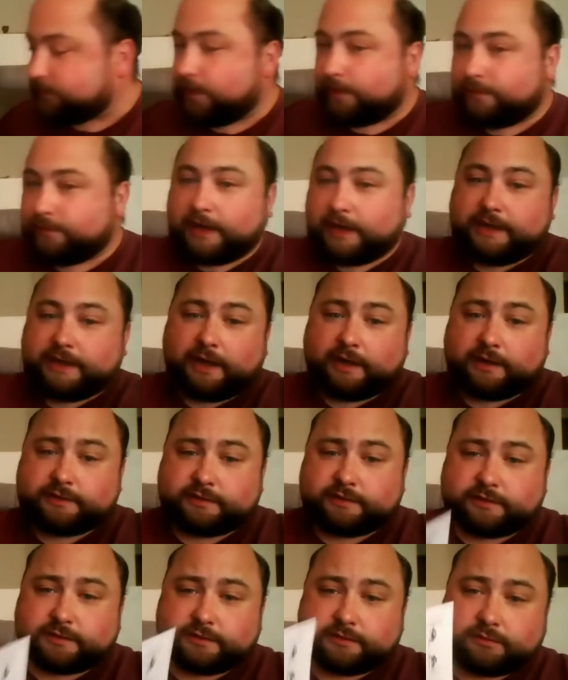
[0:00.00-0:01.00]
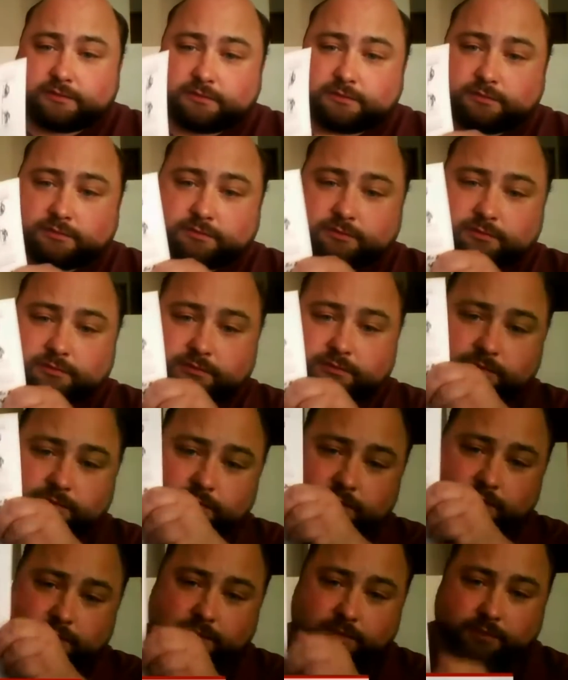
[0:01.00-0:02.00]
the stuff like this,
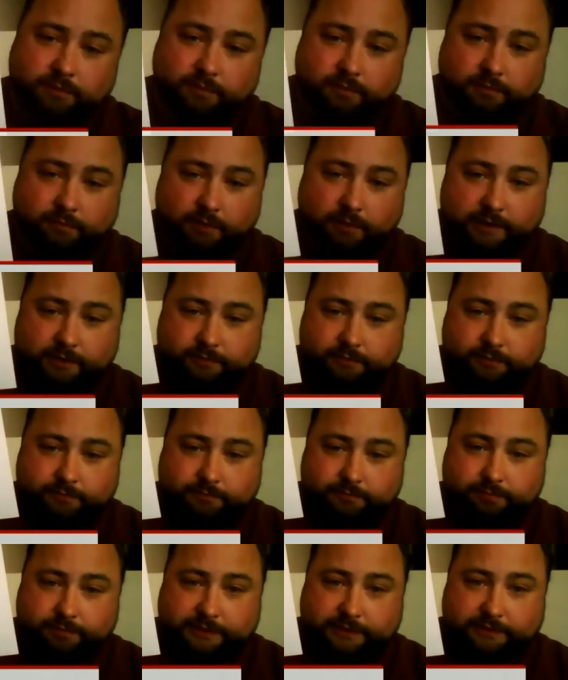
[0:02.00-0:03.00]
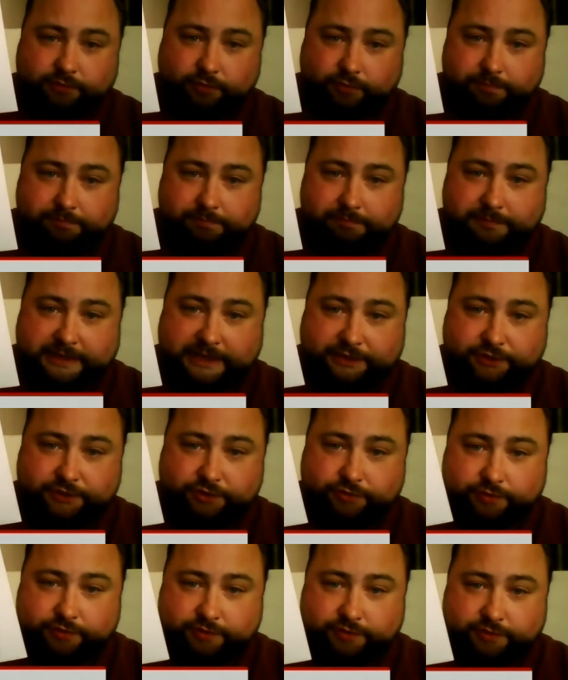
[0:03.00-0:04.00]
and print your
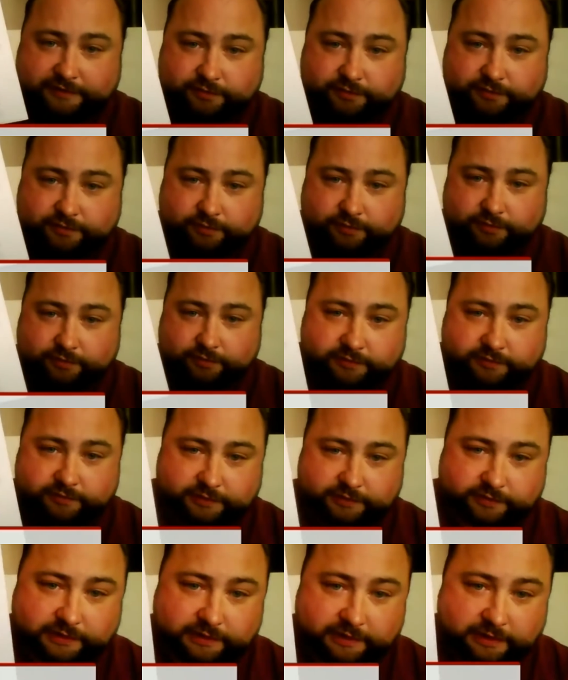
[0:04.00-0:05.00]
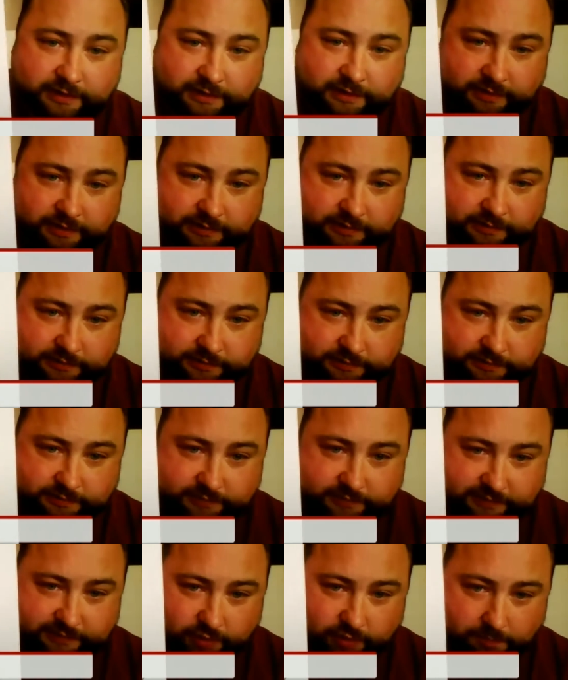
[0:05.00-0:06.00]
miniatures and so on. So
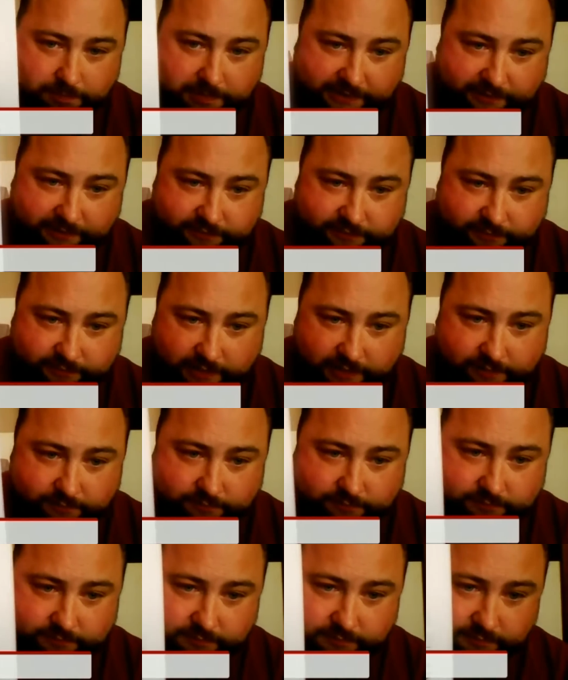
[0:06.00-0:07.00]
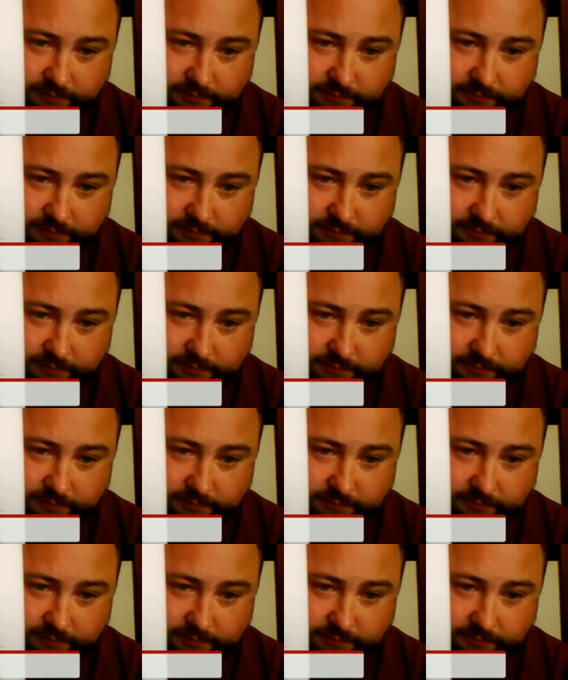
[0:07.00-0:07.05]
these are goblins, right?